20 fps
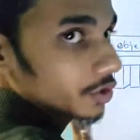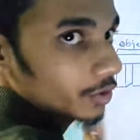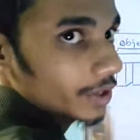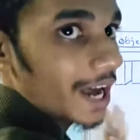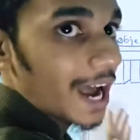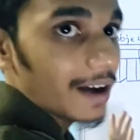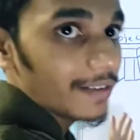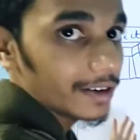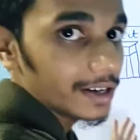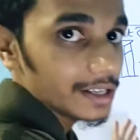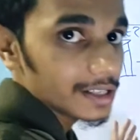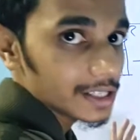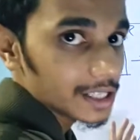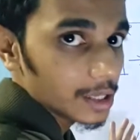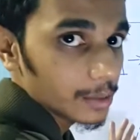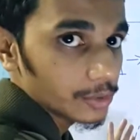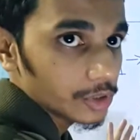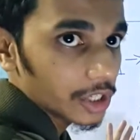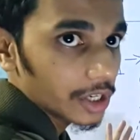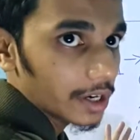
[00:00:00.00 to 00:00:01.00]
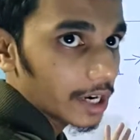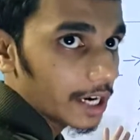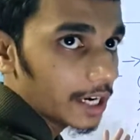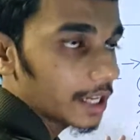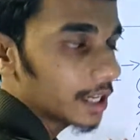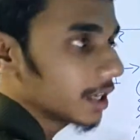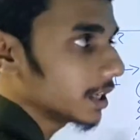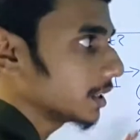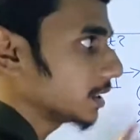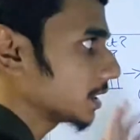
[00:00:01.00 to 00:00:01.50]
should have a description,
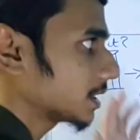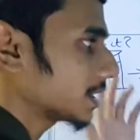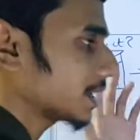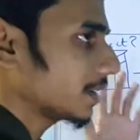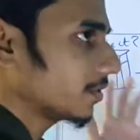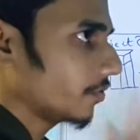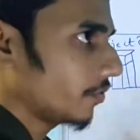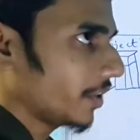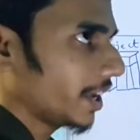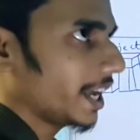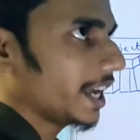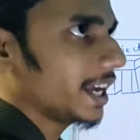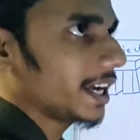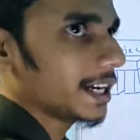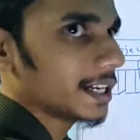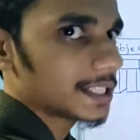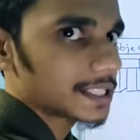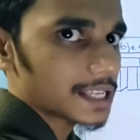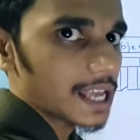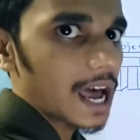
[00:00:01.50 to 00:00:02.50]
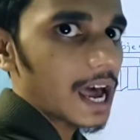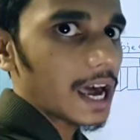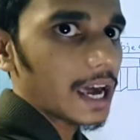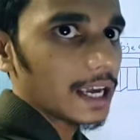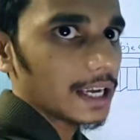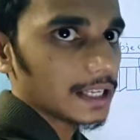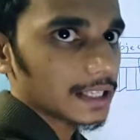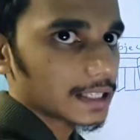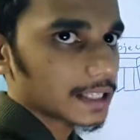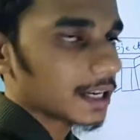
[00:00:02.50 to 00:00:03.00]
right? This is weight,
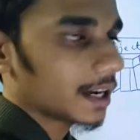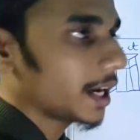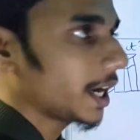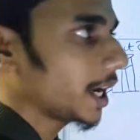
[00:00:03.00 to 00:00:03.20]
size,